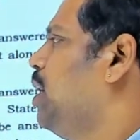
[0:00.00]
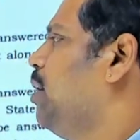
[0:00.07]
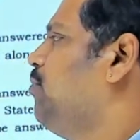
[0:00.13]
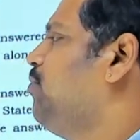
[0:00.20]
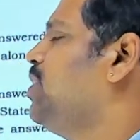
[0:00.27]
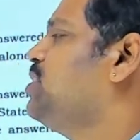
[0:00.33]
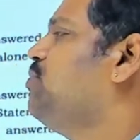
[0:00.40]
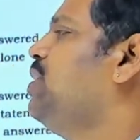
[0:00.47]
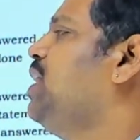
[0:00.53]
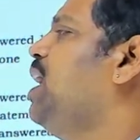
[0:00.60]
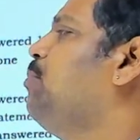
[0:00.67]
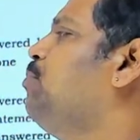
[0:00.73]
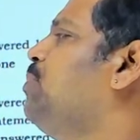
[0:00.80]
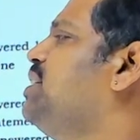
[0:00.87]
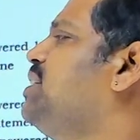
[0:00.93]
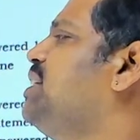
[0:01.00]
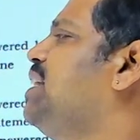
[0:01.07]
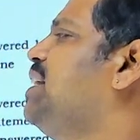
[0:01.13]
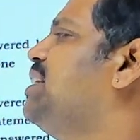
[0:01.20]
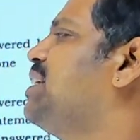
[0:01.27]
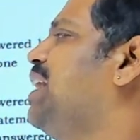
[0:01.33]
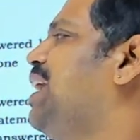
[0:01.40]
First one, m plus n
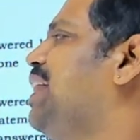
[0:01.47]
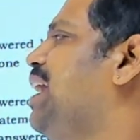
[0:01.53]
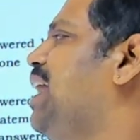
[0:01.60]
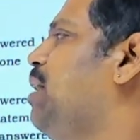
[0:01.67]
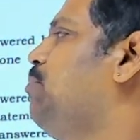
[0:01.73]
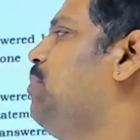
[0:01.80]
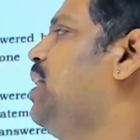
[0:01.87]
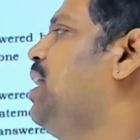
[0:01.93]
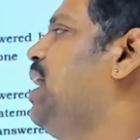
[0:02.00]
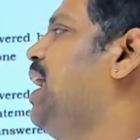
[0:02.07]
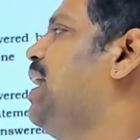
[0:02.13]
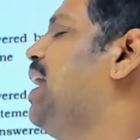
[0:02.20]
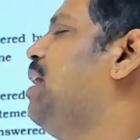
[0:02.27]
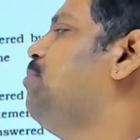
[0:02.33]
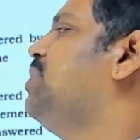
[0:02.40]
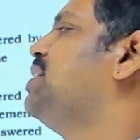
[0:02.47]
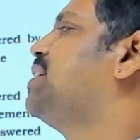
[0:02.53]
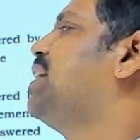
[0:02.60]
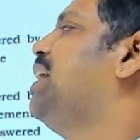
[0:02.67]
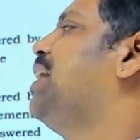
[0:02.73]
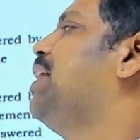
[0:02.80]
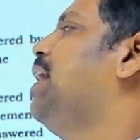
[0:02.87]
is greater than mn and m is
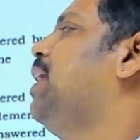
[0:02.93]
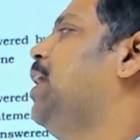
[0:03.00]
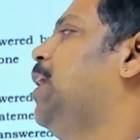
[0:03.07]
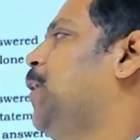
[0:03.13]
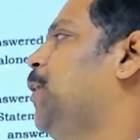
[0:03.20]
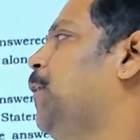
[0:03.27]
greater than n.